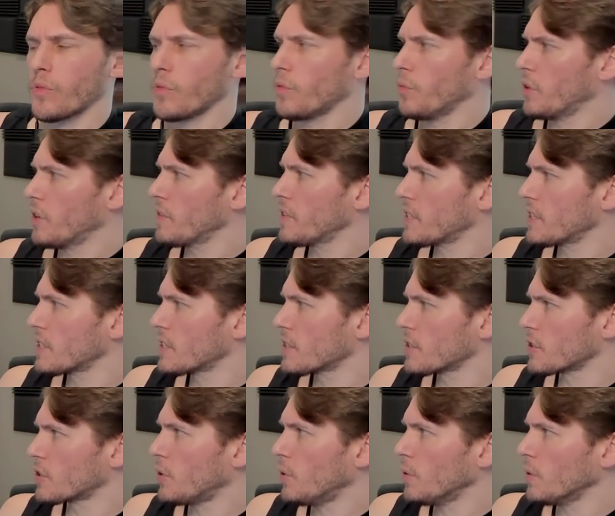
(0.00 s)
Whatever this is, this
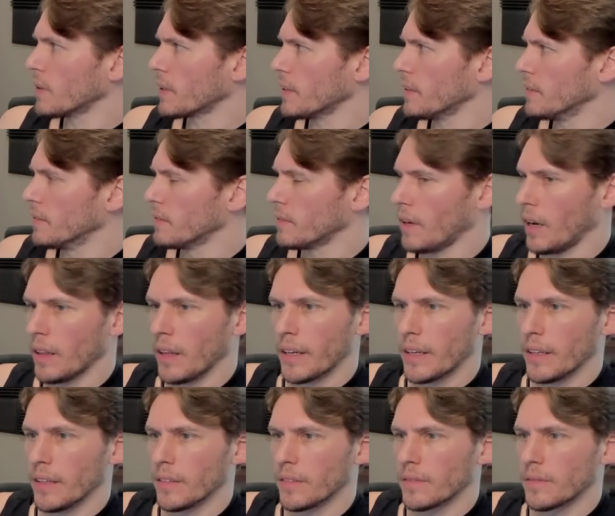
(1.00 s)
is cool looking. I like
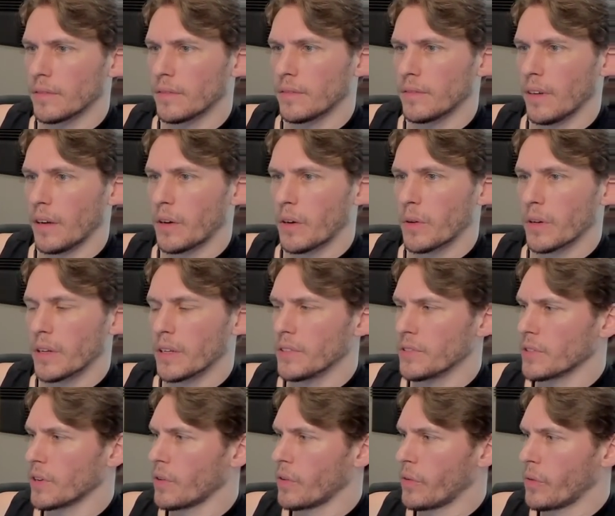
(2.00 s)
it. I don't know what it is.